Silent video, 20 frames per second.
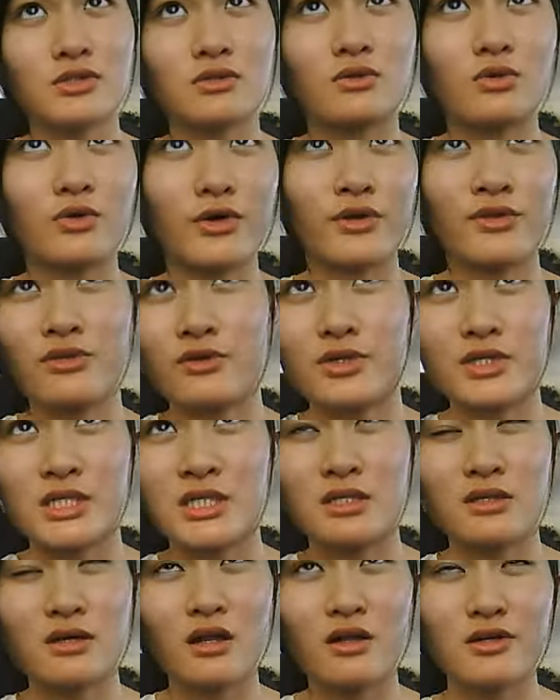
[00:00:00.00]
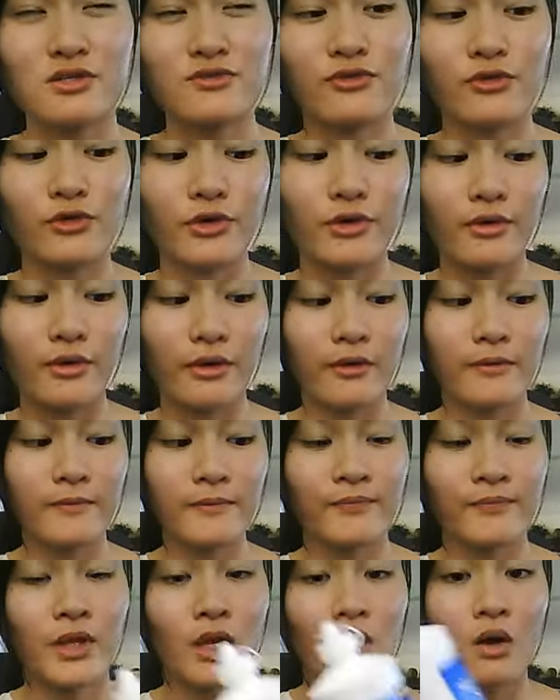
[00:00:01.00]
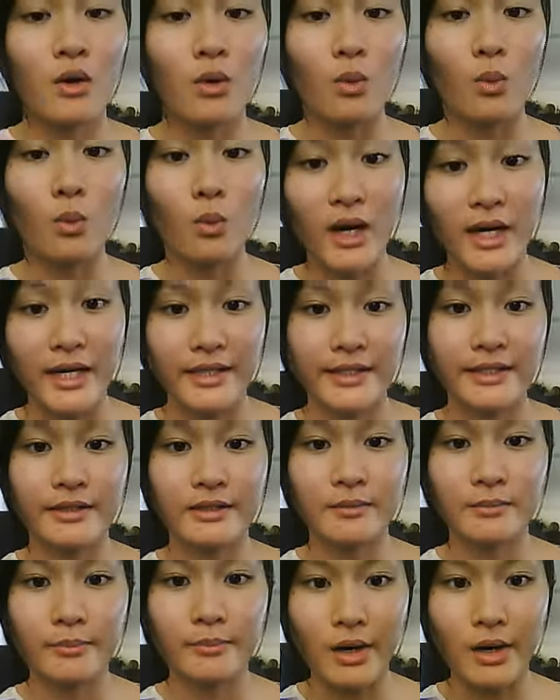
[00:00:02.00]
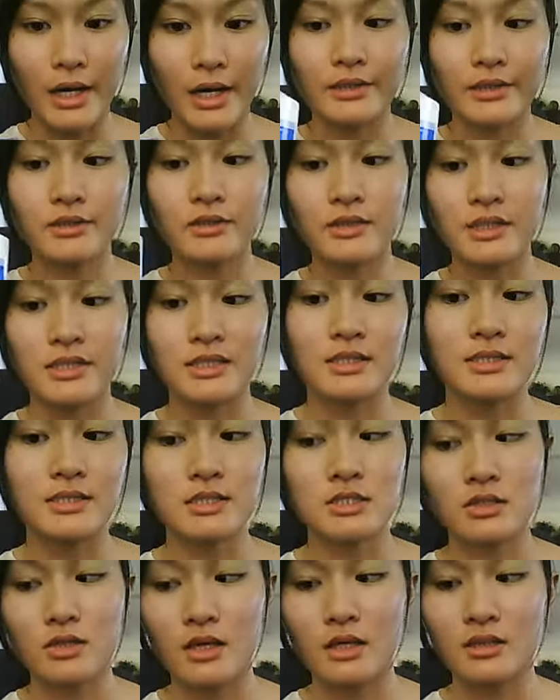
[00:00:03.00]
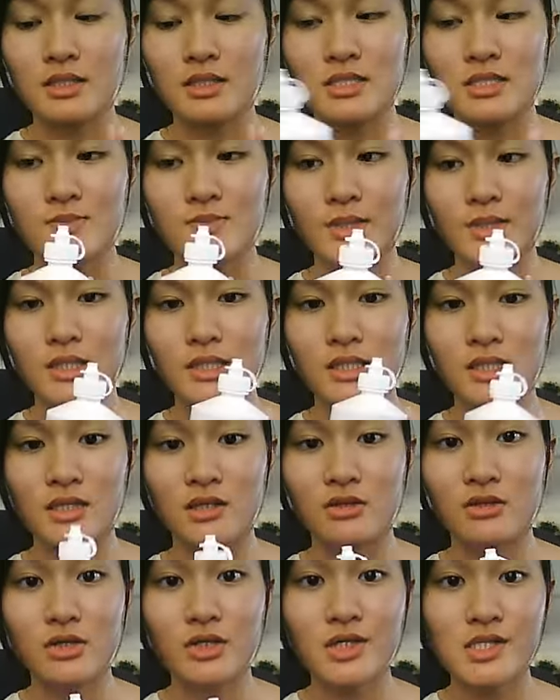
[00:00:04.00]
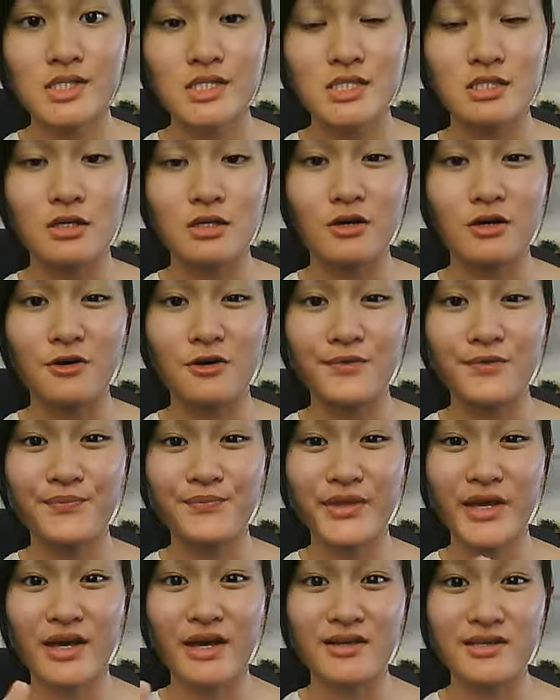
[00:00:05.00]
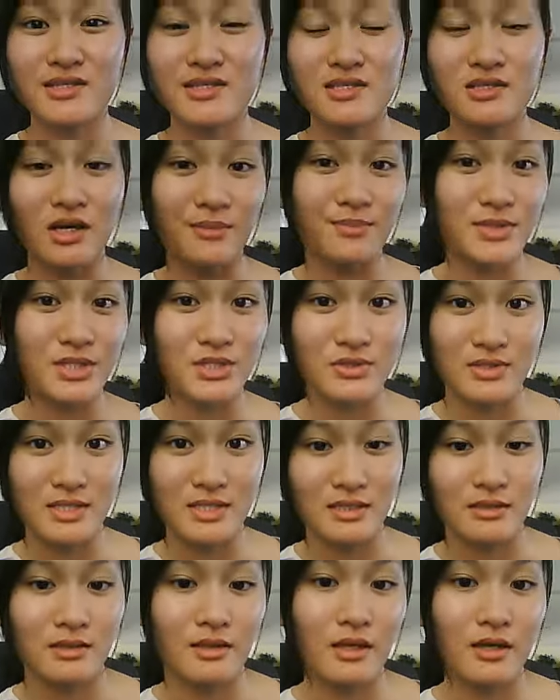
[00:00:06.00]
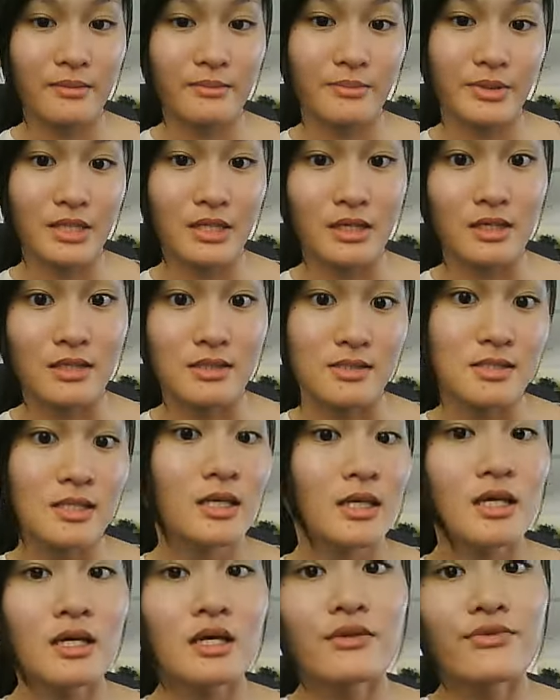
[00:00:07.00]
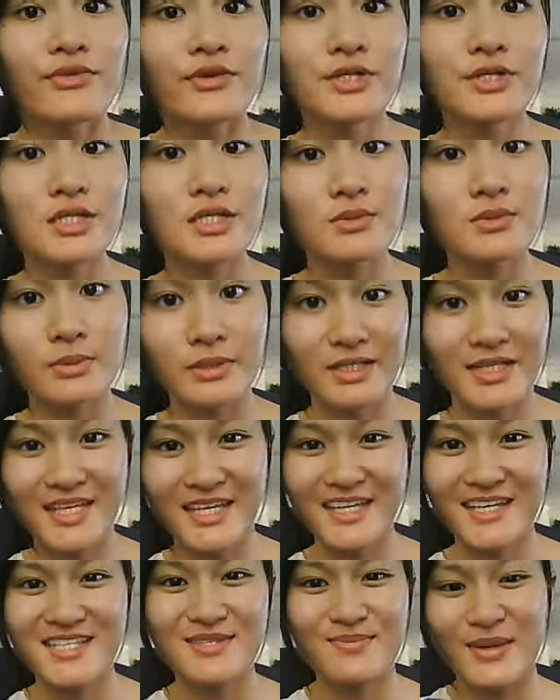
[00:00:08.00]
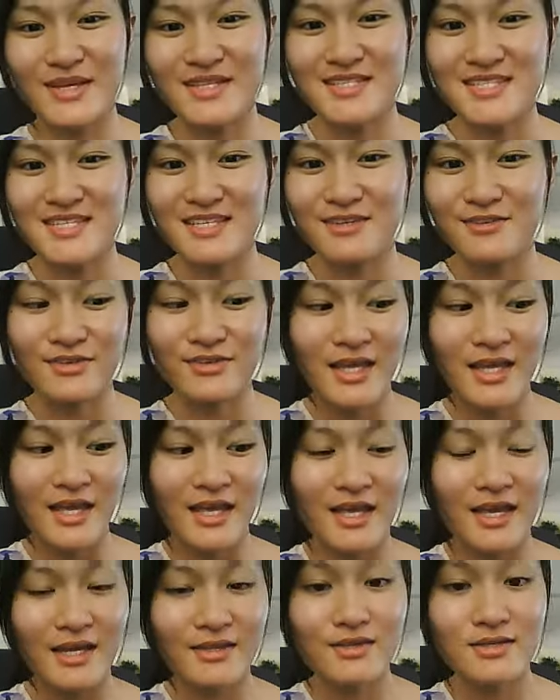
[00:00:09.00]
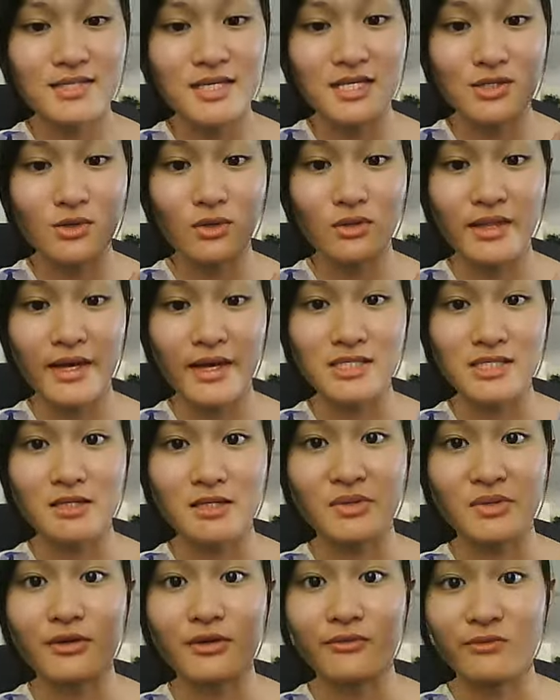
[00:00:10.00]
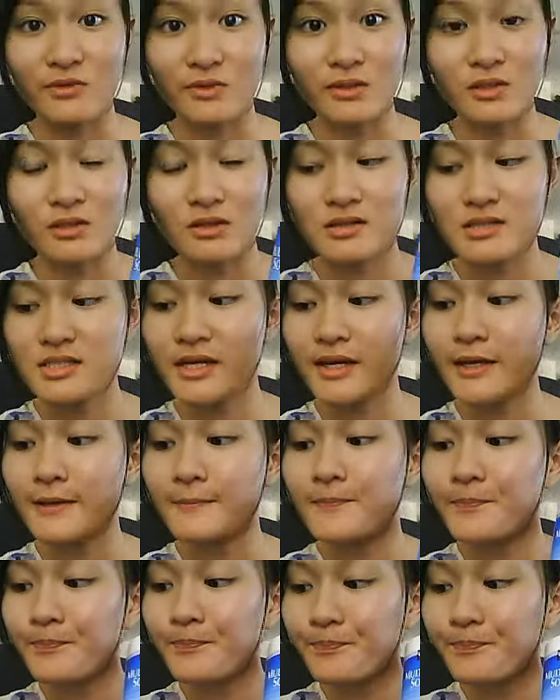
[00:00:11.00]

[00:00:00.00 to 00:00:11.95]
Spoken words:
or $13 for one bottle, and it's not this big either, so I stopped using them because they're just really expensive, and this has lasted me a really long time.